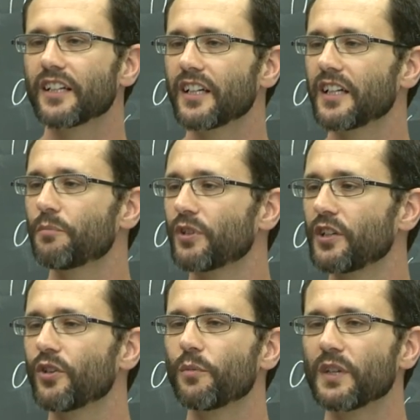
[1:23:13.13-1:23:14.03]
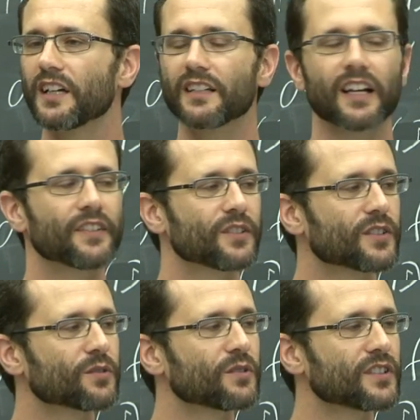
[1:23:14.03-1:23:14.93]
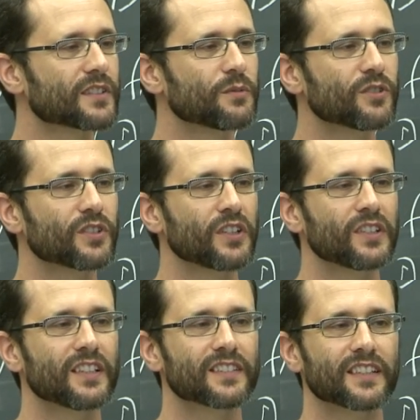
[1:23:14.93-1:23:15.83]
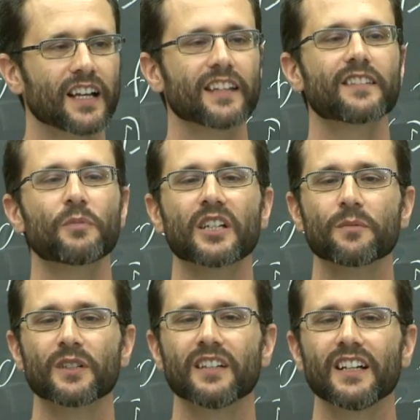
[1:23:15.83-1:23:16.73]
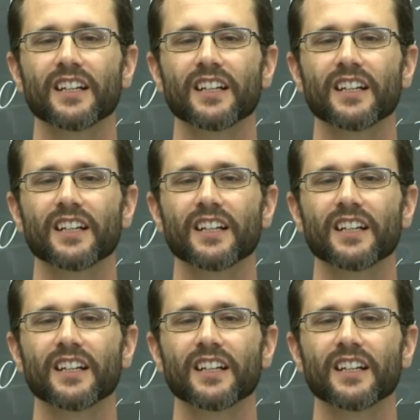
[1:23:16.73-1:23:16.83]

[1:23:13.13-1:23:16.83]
a uh, polynomial under a pseudo distribution is an unspeakable.